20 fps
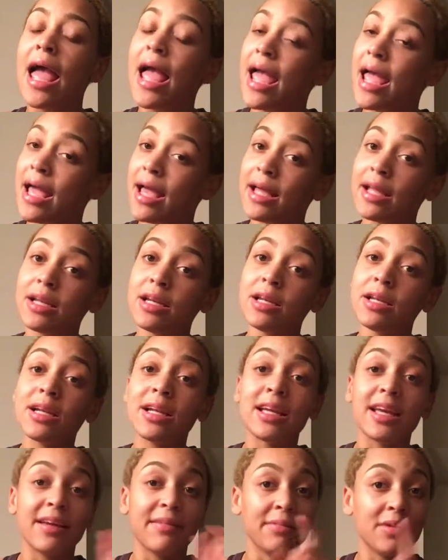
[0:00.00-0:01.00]
And
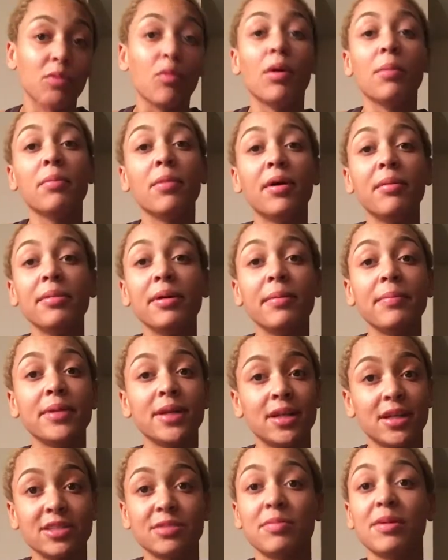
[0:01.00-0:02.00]
give me one moment
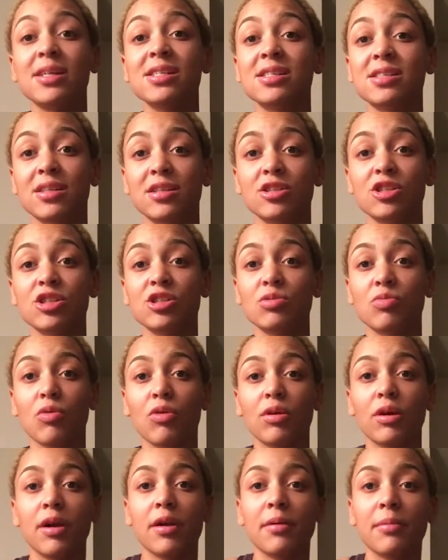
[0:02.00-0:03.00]
because my son just
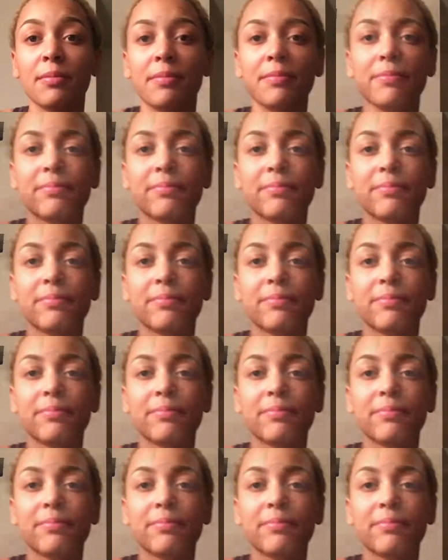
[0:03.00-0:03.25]
woke up.